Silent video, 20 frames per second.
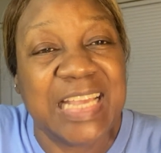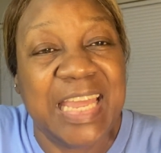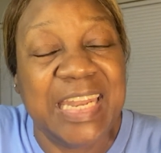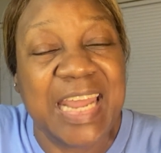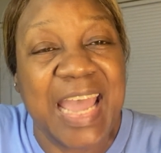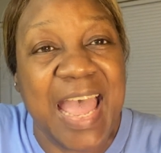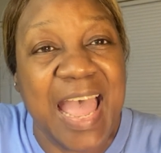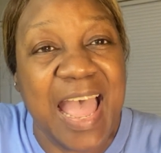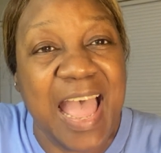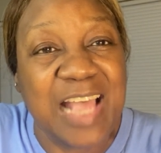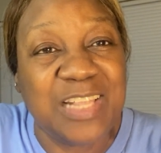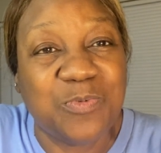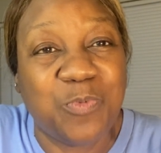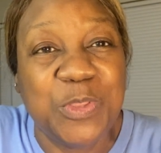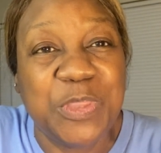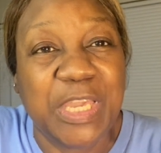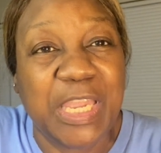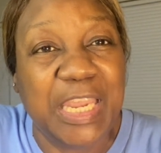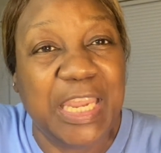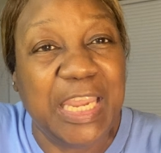And as
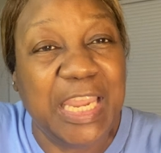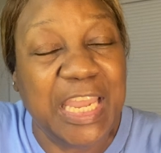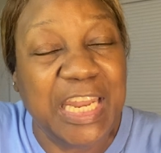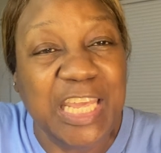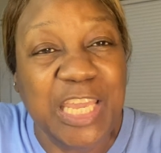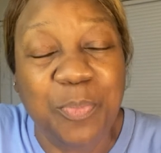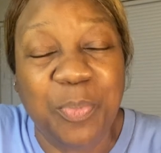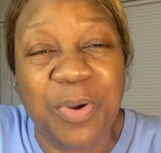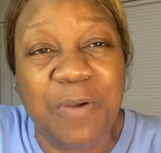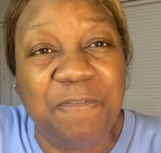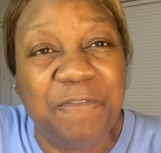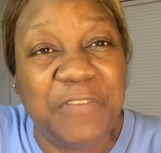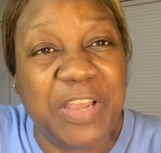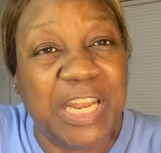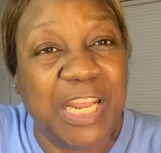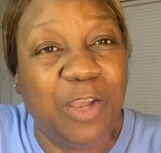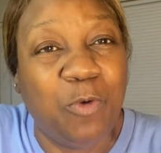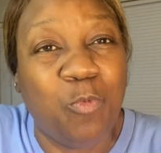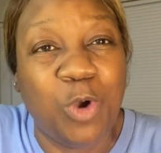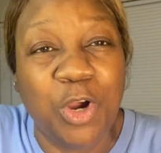with any
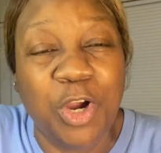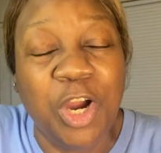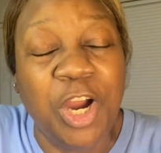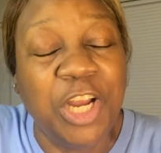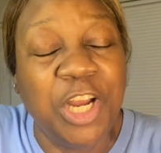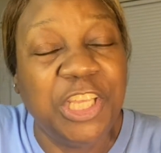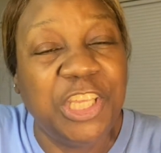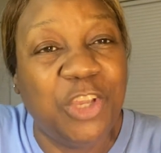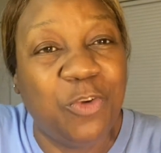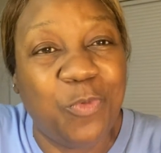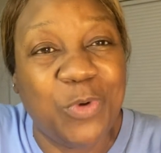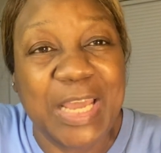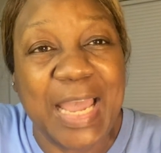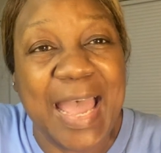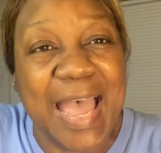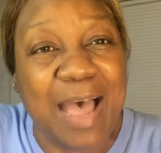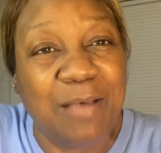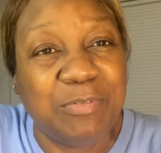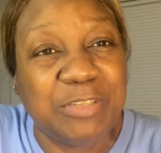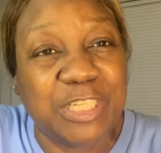prophetic word, you would
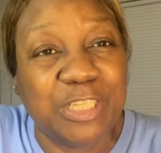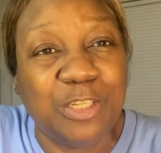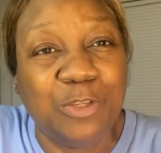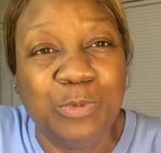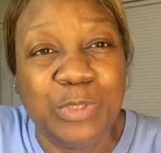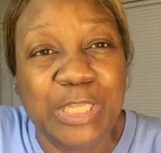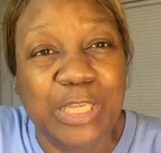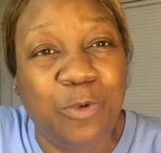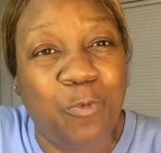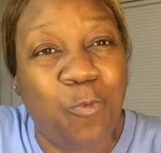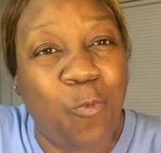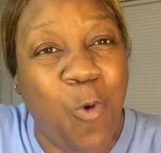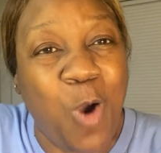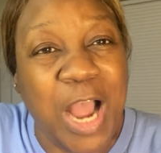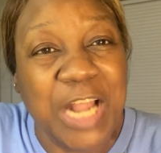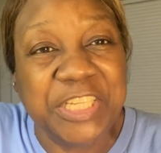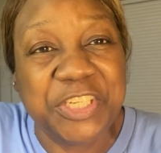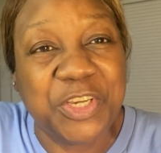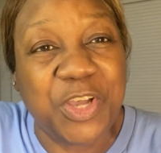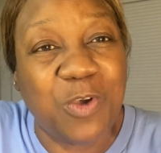absolutely
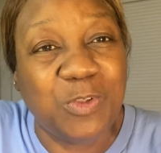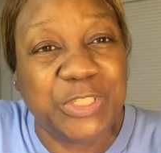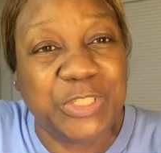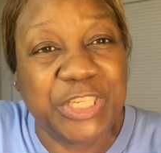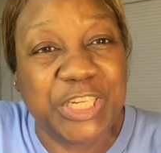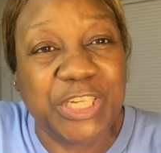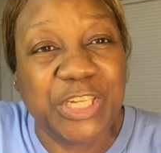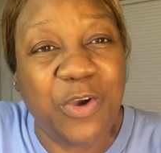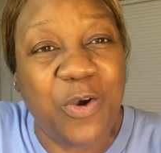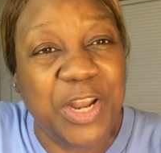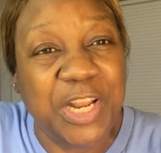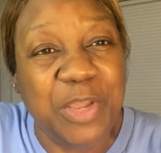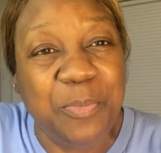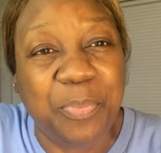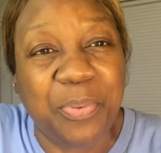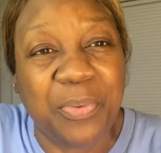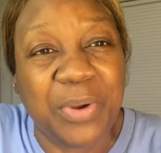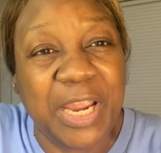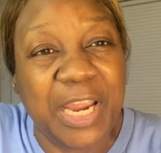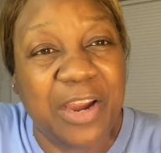want to go to the Lord in
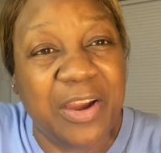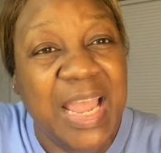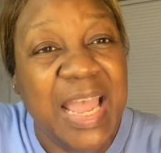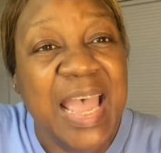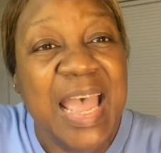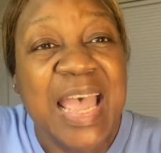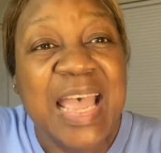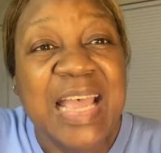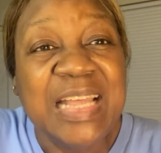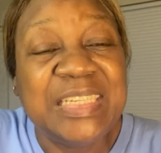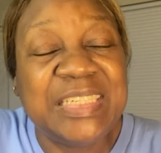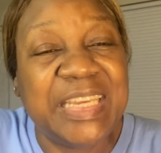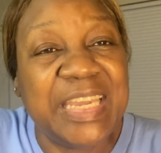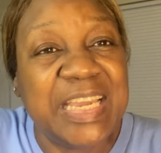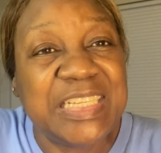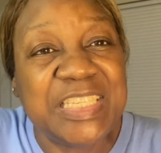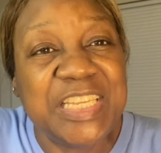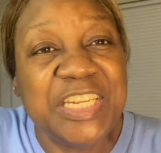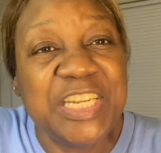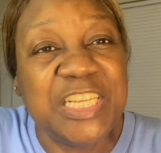prayer,
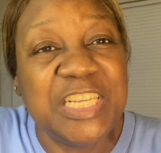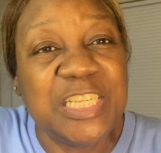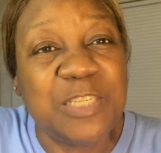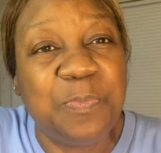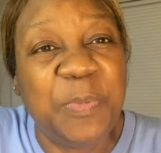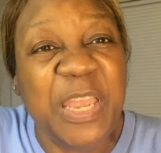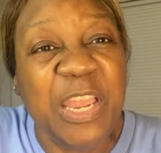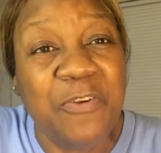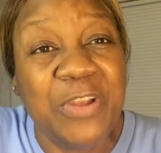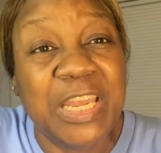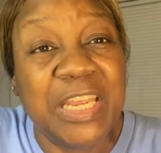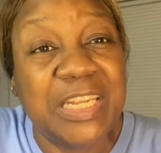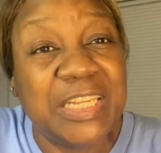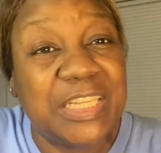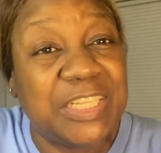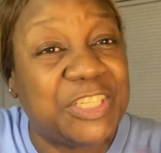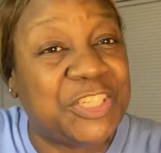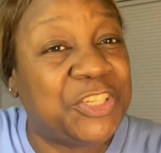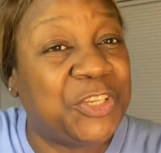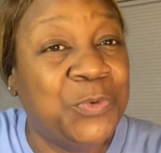testing the Spirit
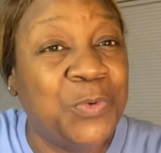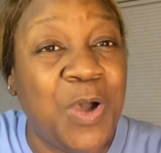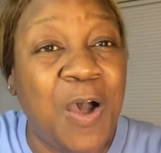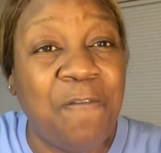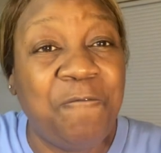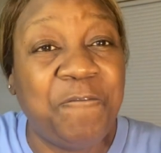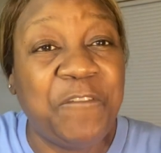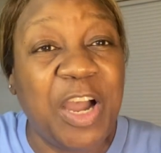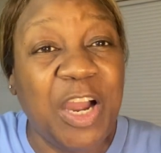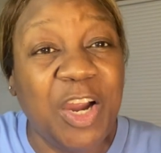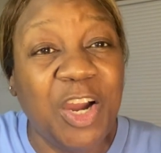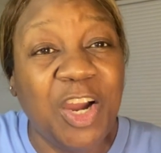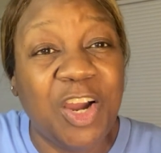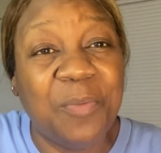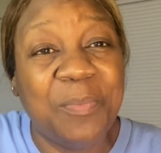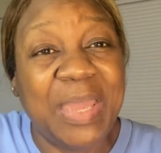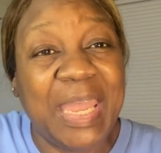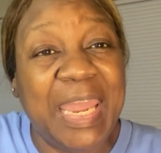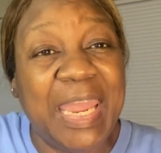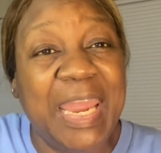to
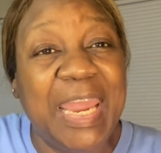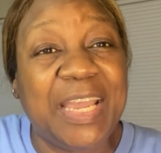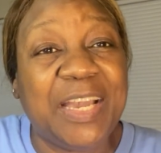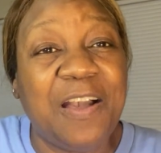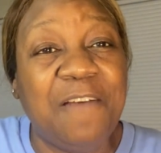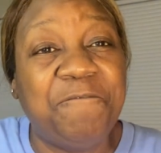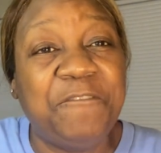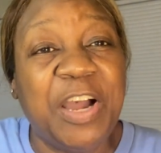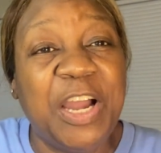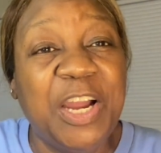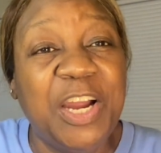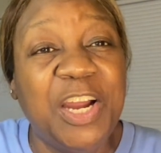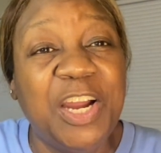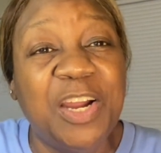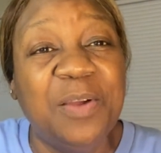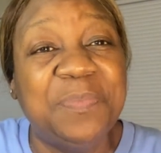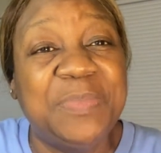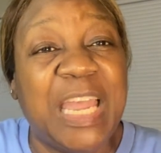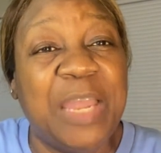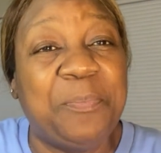affirm and
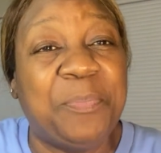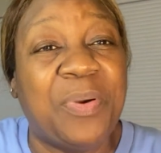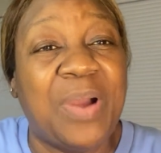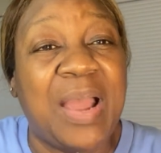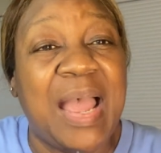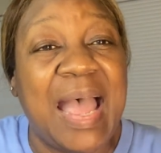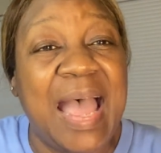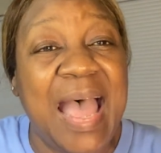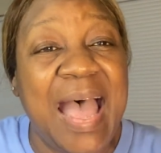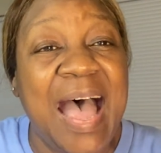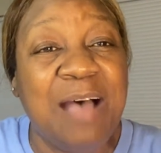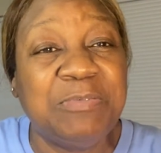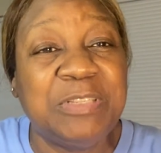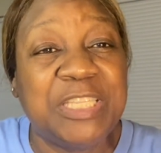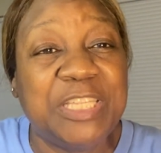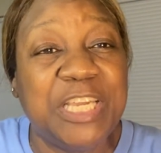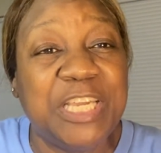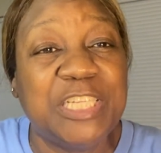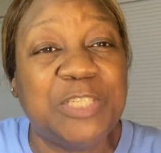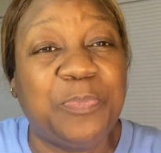confirm that perhaps
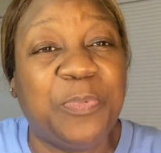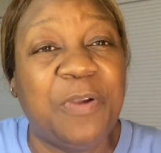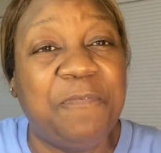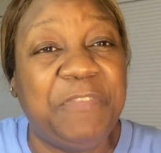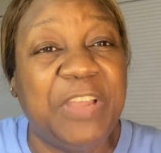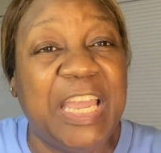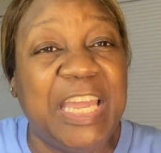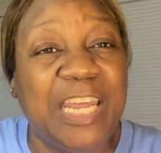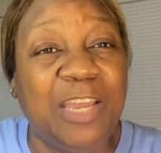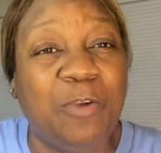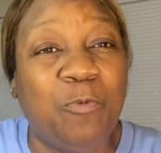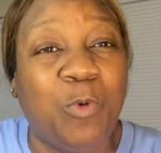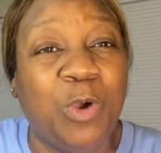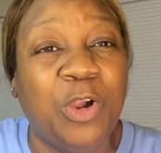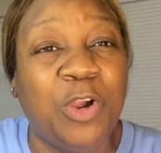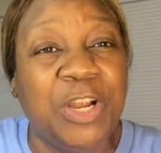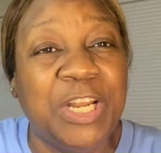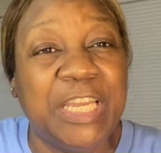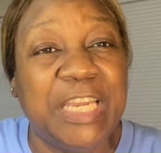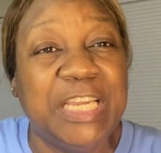this prophetic
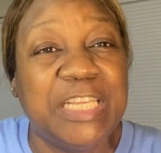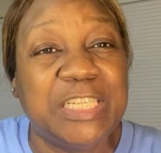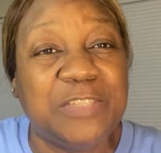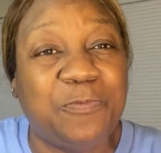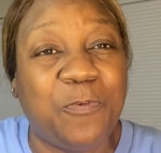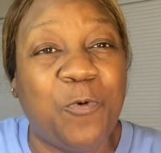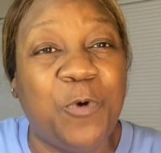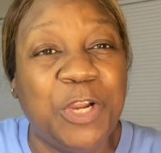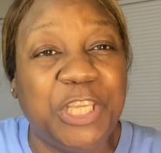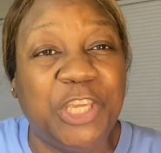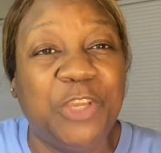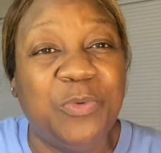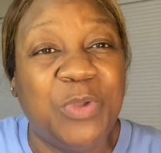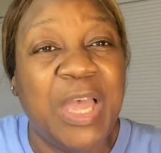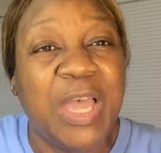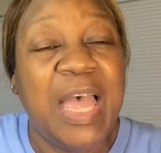word is for you.